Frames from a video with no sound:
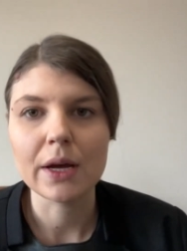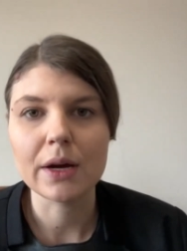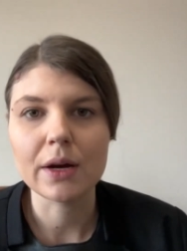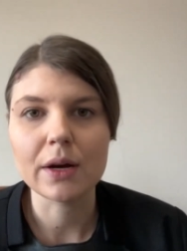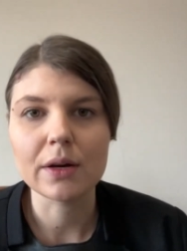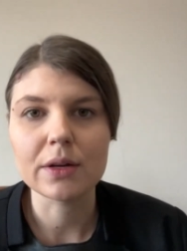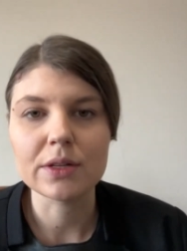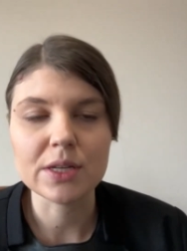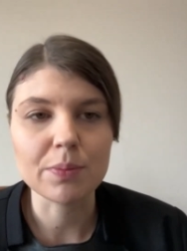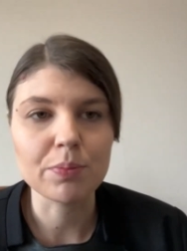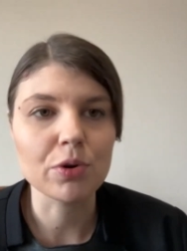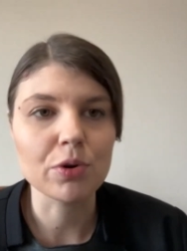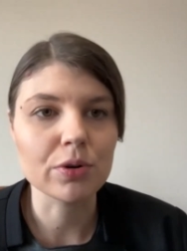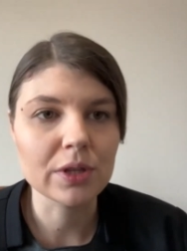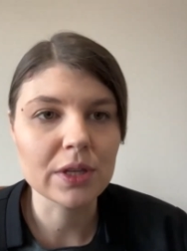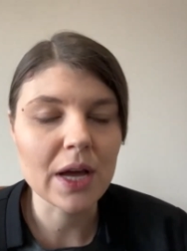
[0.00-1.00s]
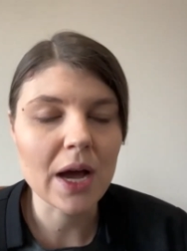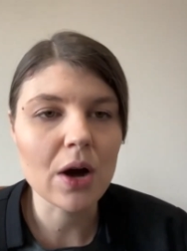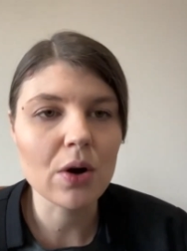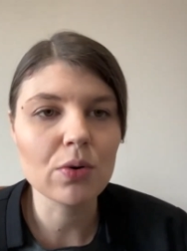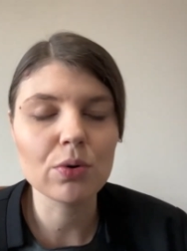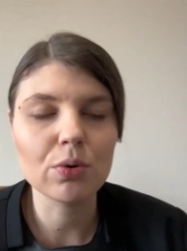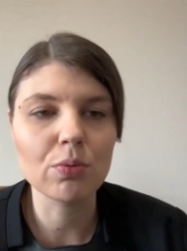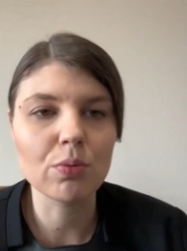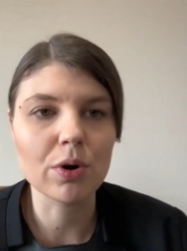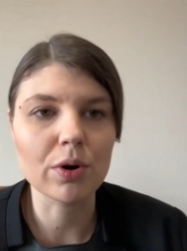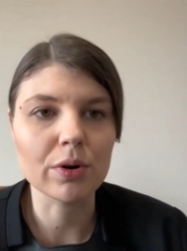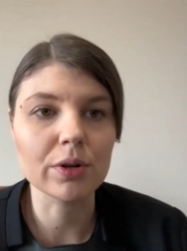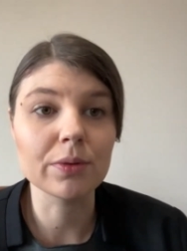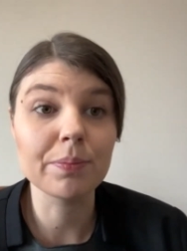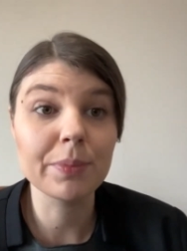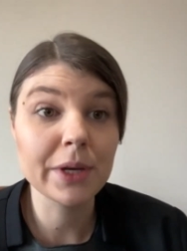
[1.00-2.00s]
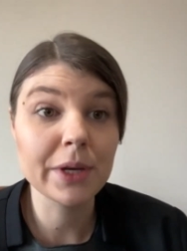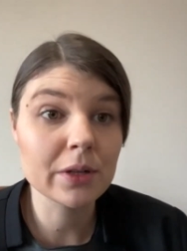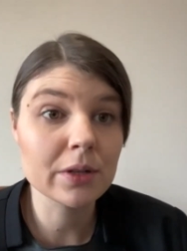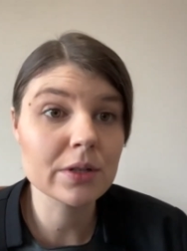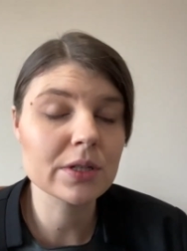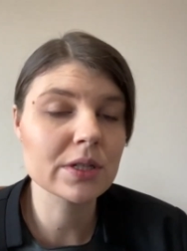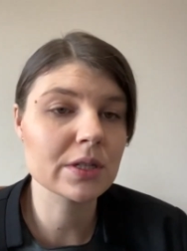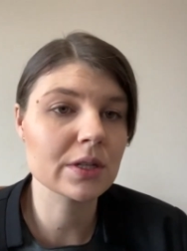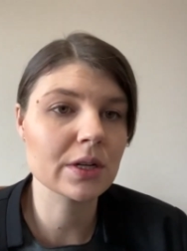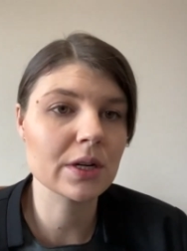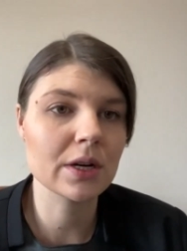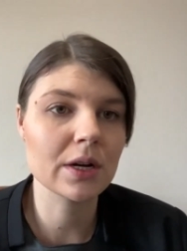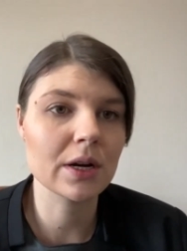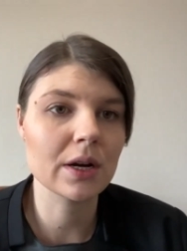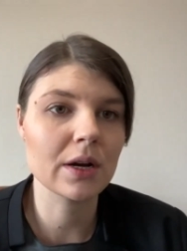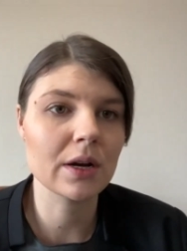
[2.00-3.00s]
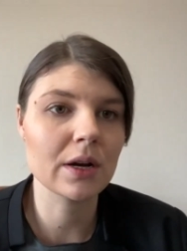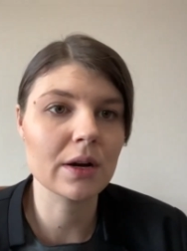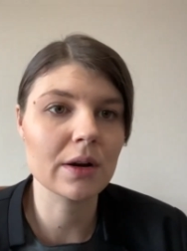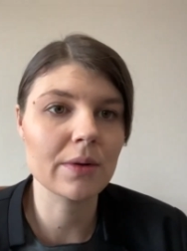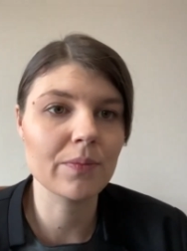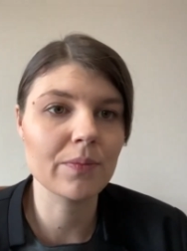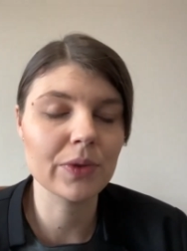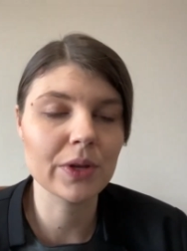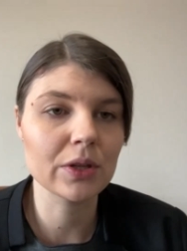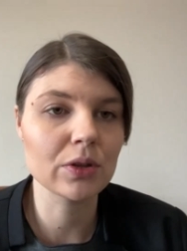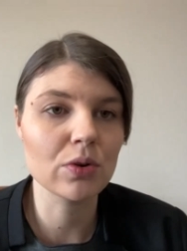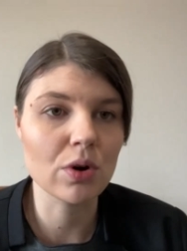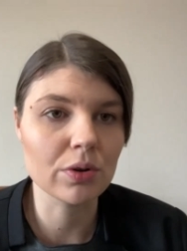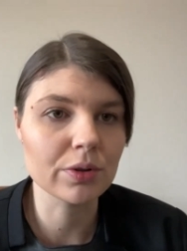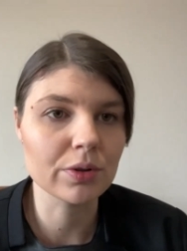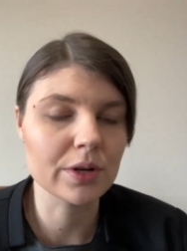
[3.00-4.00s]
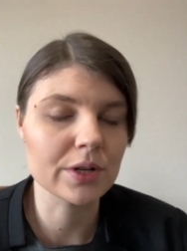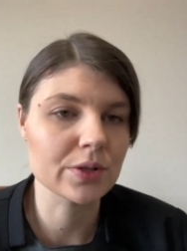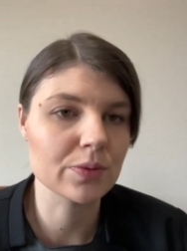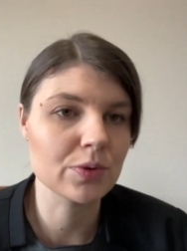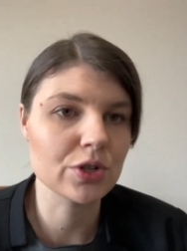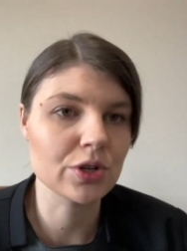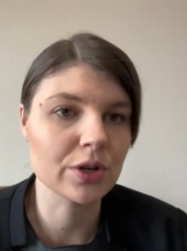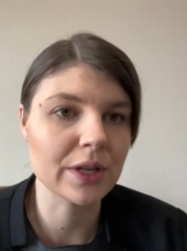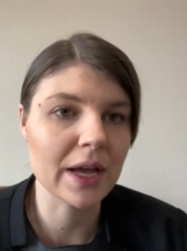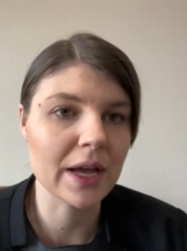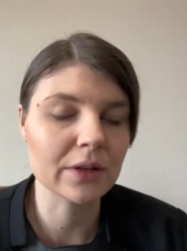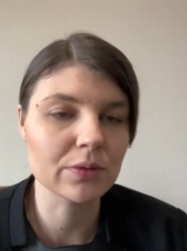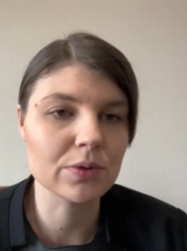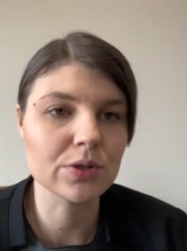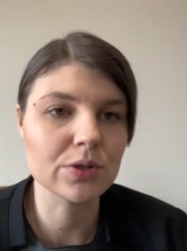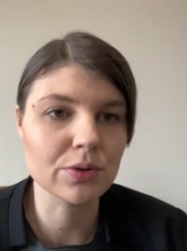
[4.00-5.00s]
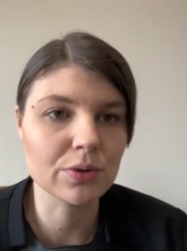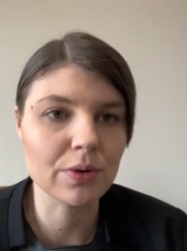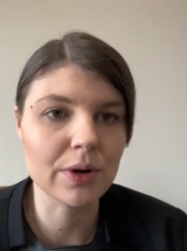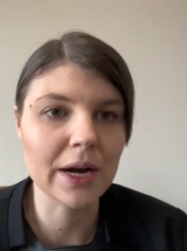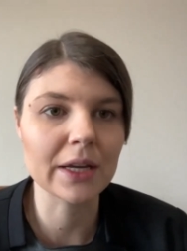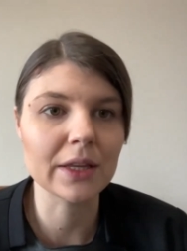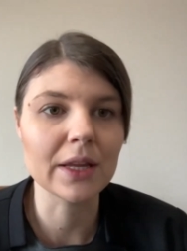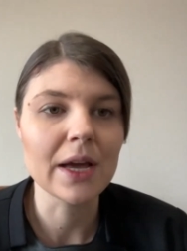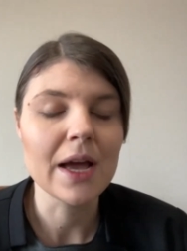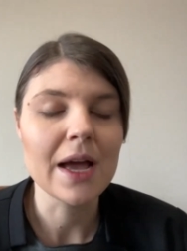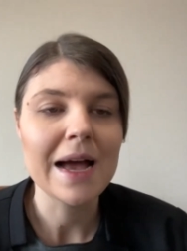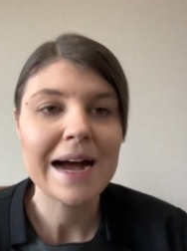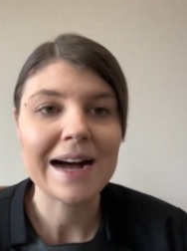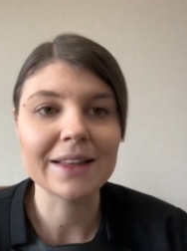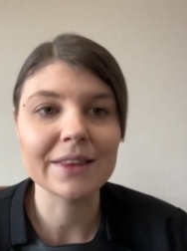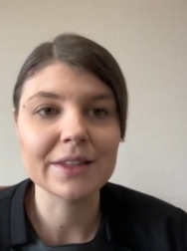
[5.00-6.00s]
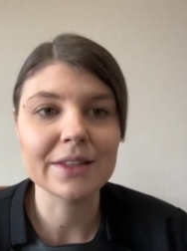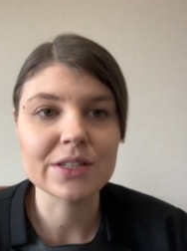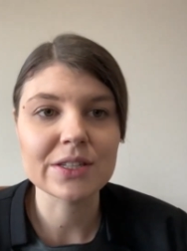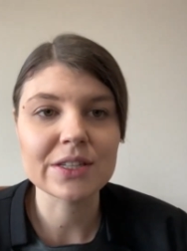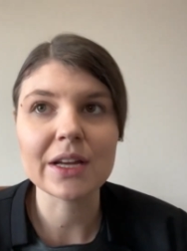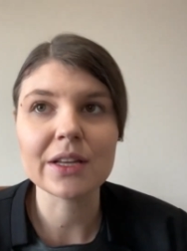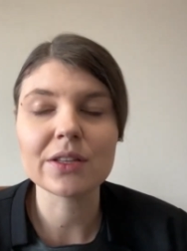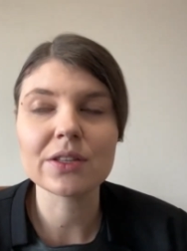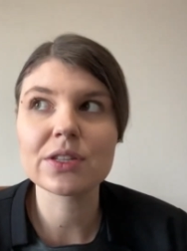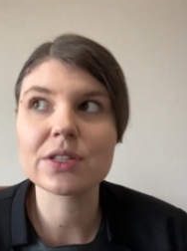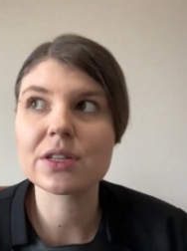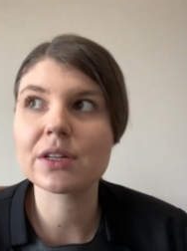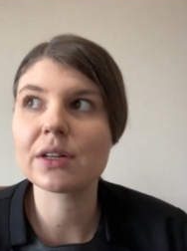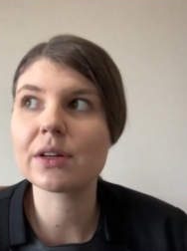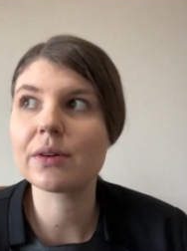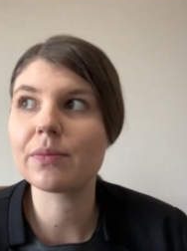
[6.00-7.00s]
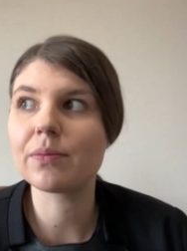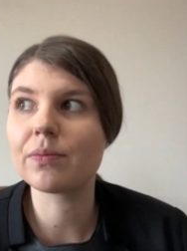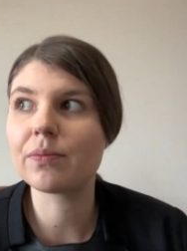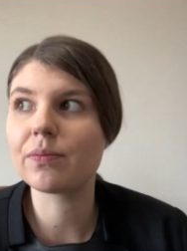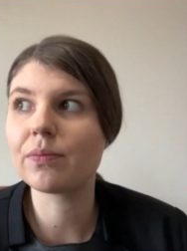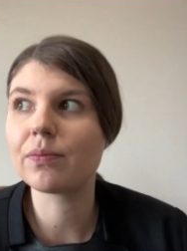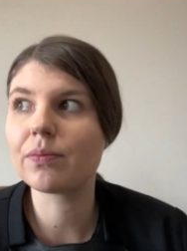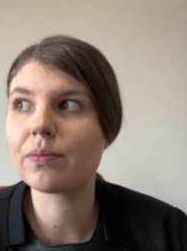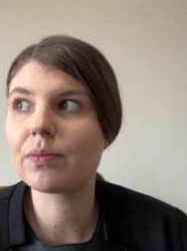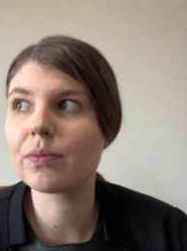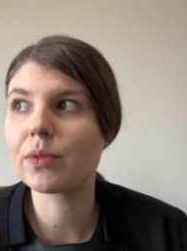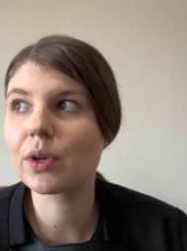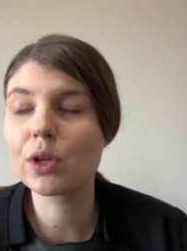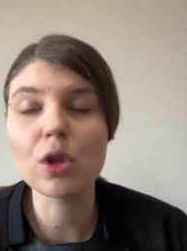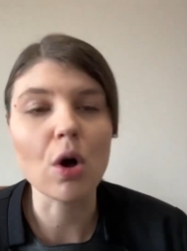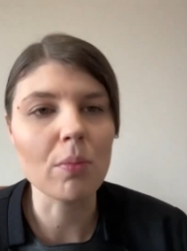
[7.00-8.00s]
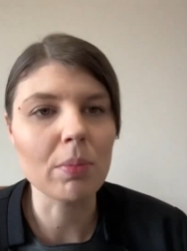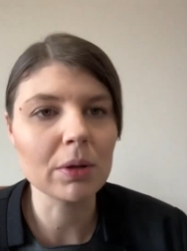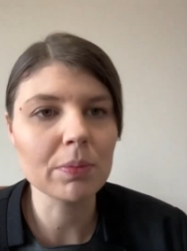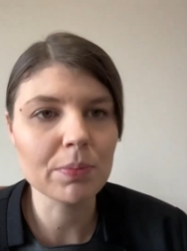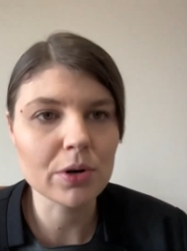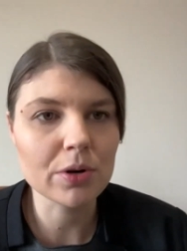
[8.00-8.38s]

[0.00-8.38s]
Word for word: uh, support now, who work on bills uh, um, in Congress which connect with Ukraine, understand. Uh, um, global